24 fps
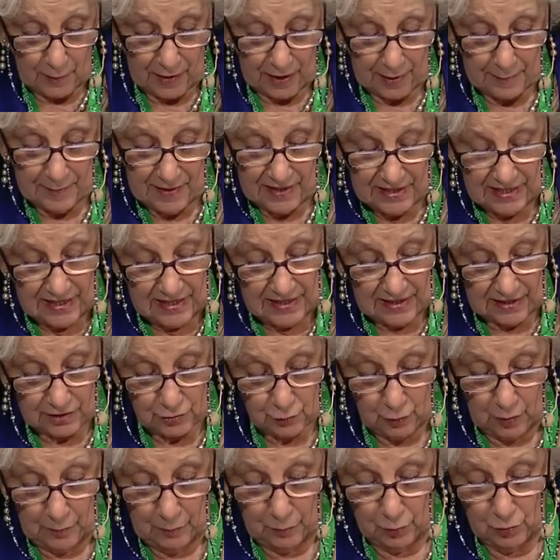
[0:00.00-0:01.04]
day
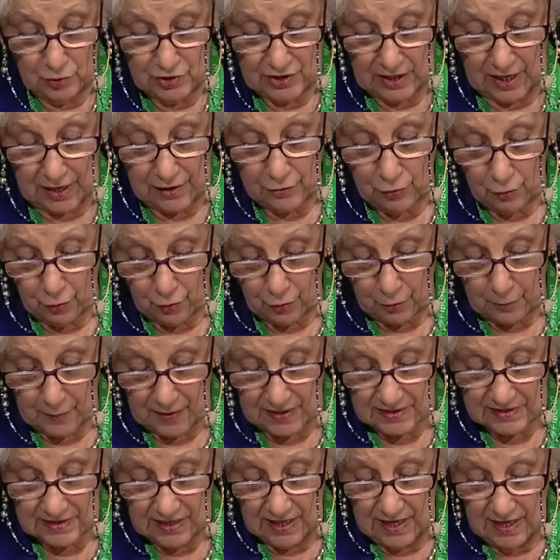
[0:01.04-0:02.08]
to
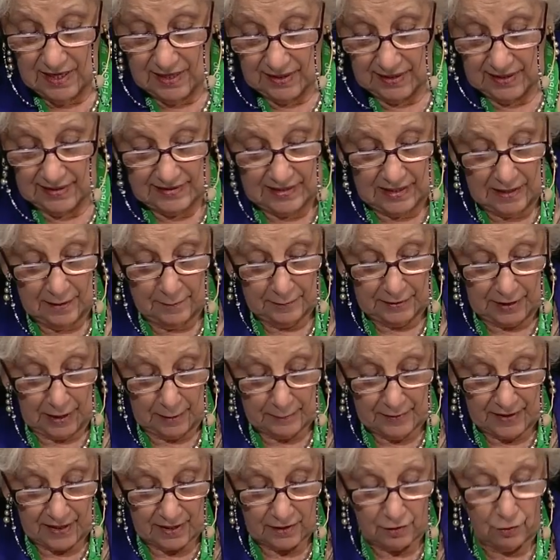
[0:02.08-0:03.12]
celebrate the right to
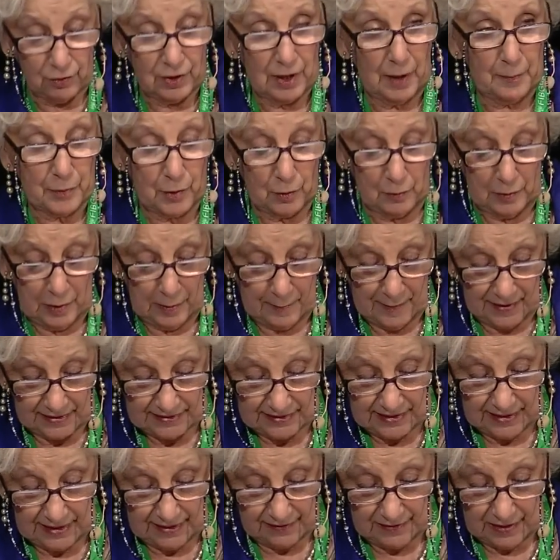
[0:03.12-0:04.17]
identity.
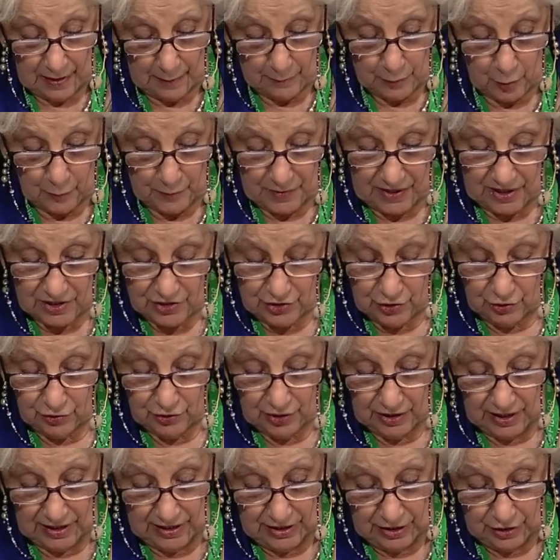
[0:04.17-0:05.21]
When it comes to
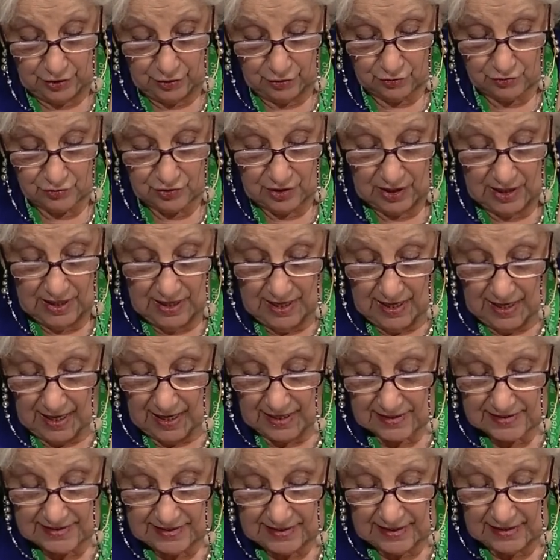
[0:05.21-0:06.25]
fostering
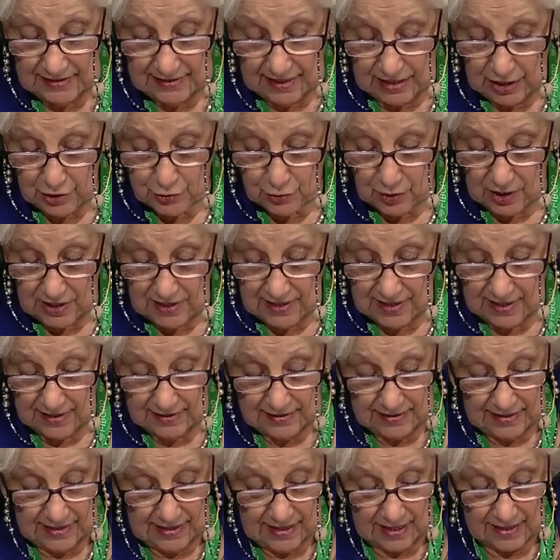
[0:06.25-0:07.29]
legislation
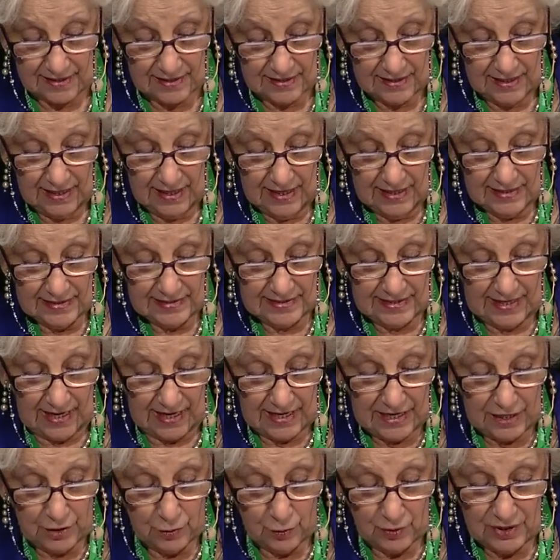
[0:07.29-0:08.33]
in terms of
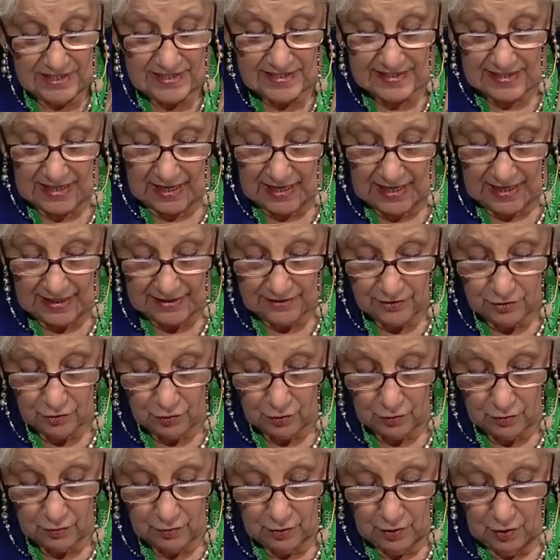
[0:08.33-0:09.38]

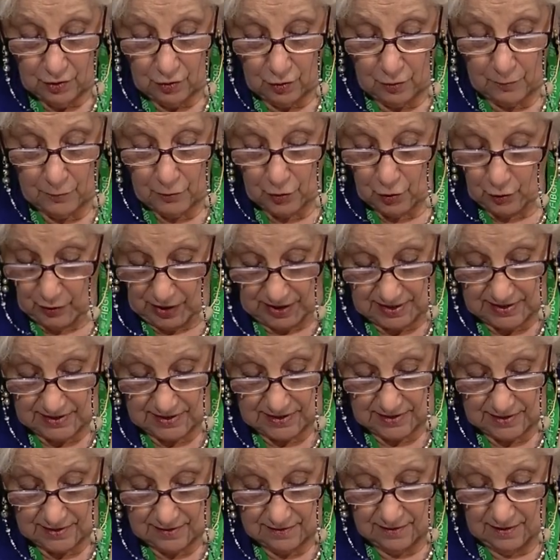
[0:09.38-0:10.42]
adoption, we've
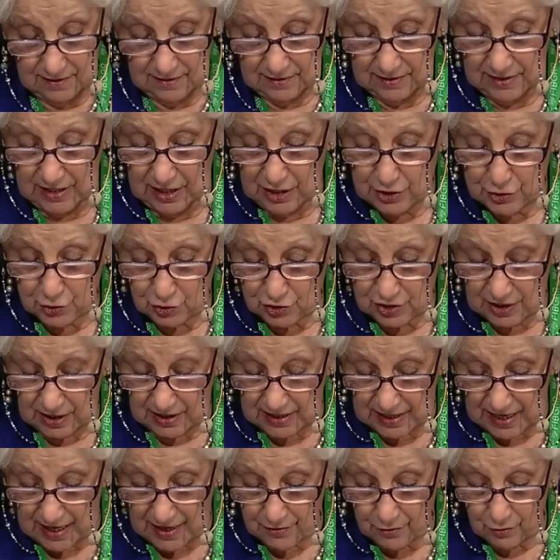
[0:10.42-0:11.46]
seen how
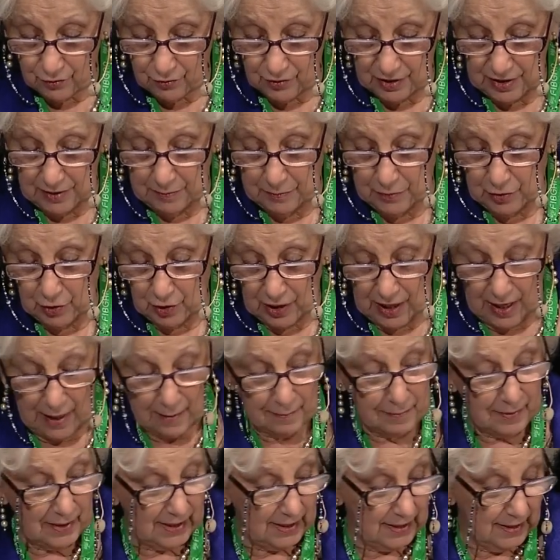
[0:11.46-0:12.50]
that the right to
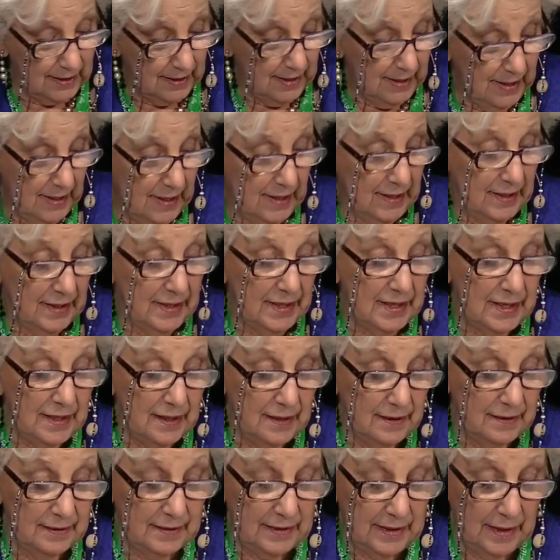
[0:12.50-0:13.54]
identity has
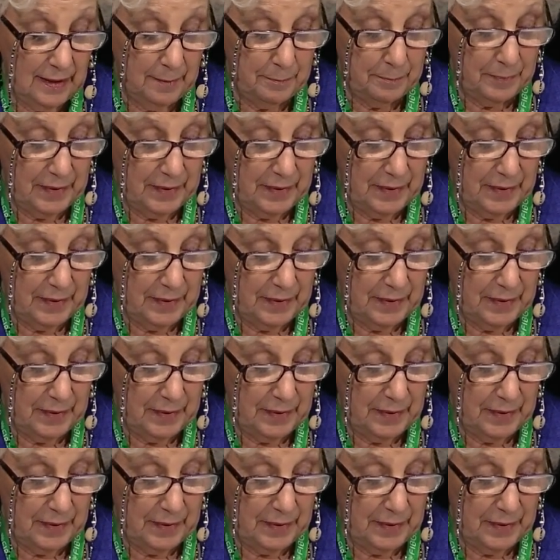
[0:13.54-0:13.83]
become